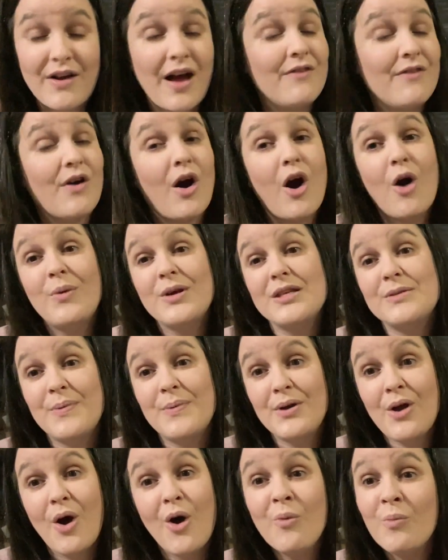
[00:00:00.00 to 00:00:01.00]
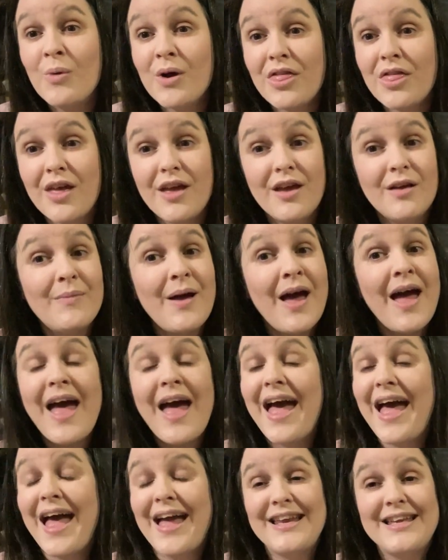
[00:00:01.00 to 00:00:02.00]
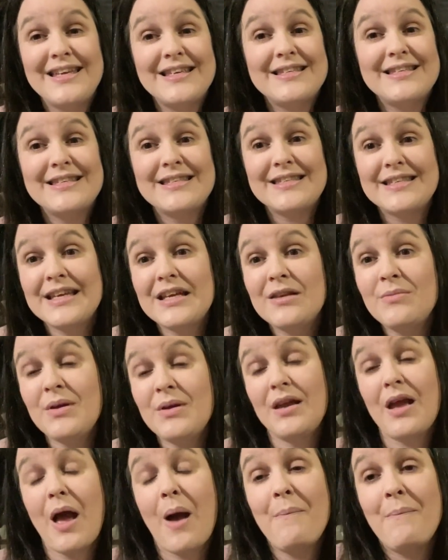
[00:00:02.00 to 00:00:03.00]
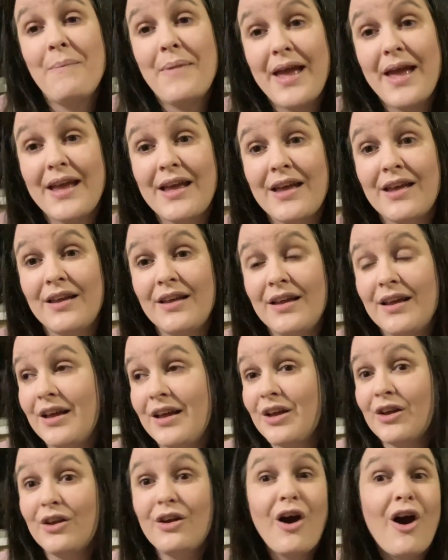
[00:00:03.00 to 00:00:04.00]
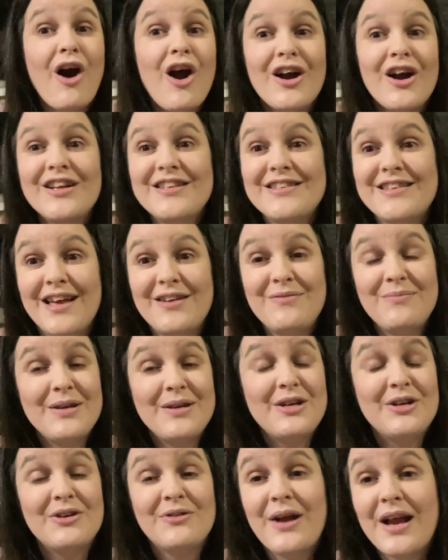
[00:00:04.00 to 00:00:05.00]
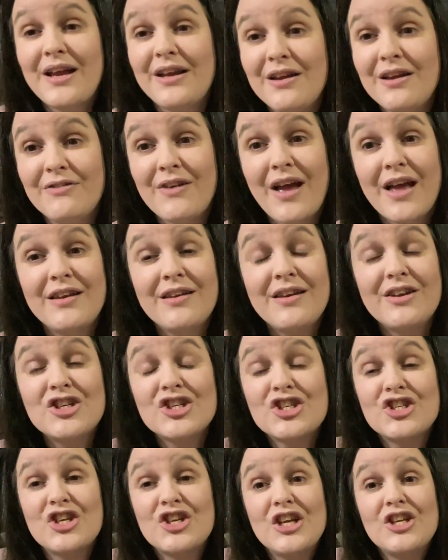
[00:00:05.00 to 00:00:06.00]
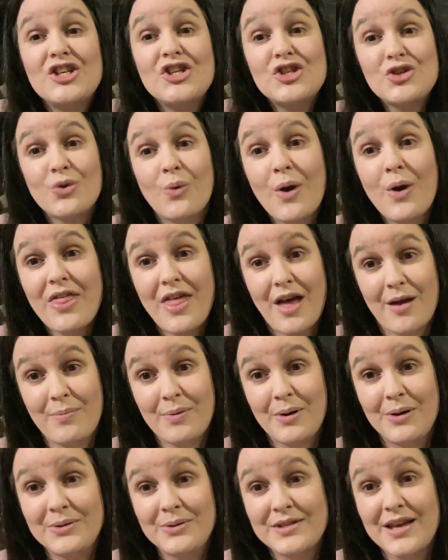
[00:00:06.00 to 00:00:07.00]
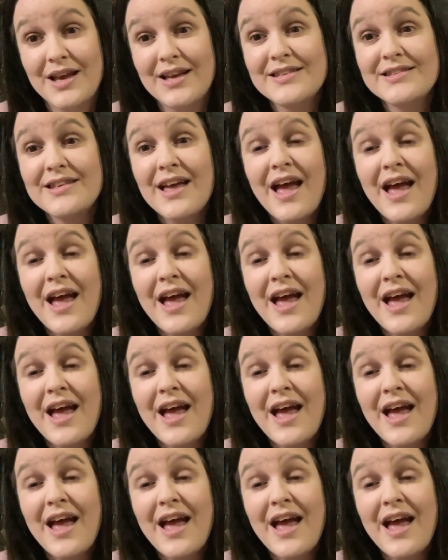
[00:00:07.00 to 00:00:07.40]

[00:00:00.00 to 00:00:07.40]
I've always been home with him, and he's seen me make cards and be creative and just enjoy that process.